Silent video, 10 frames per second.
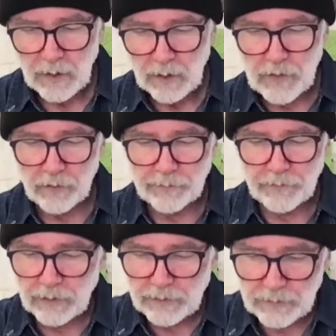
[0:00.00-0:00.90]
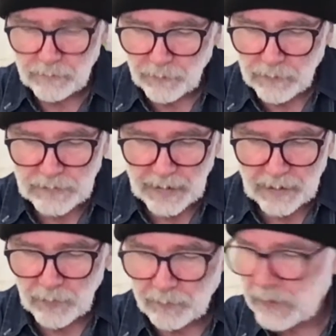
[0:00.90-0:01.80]
So the first
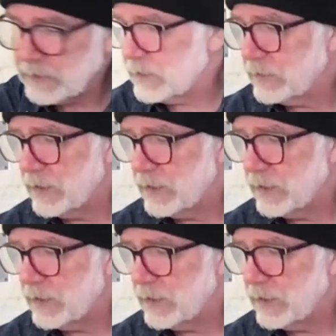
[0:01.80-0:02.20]
item of business